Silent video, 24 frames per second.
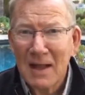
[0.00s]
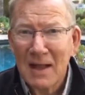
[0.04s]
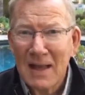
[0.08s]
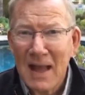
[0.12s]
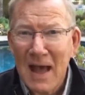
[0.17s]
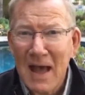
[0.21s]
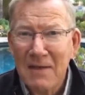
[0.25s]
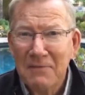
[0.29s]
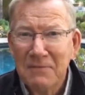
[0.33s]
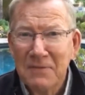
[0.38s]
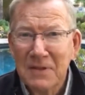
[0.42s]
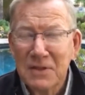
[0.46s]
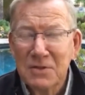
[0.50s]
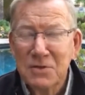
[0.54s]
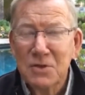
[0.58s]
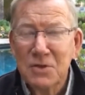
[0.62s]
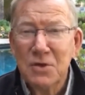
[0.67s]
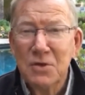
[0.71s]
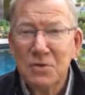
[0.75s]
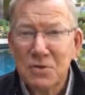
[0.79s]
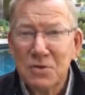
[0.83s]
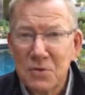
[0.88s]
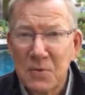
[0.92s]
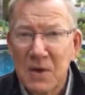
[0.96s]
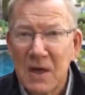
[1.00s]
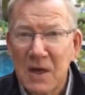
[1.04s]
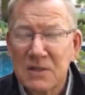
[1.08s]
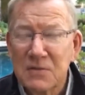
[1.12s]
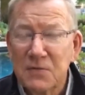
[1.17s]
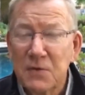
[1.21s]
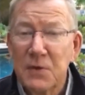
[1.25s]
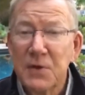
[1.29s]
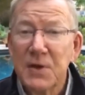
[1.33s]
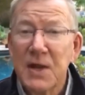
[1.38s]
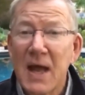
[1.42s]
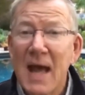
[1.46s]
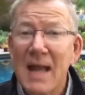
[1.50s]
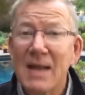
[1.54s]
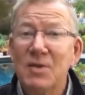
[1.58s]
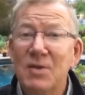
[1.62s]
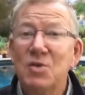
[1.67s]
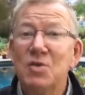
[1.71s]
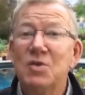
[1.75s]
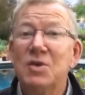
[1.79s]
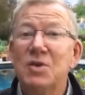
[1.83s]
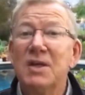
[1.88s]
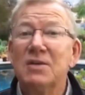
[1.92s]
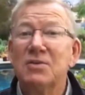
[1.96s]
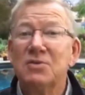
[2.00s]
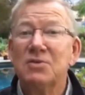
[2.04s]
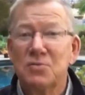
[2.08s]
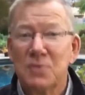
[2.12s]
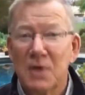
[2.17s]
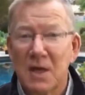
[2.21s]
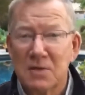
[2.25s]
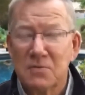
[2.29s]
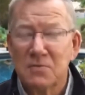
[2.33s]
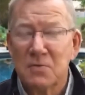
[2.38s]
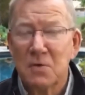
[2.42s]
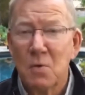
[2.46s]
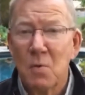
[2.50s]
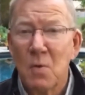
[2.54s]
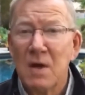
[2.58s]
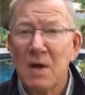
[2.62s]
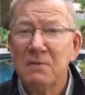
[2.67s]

life that's eustressful, not distressful,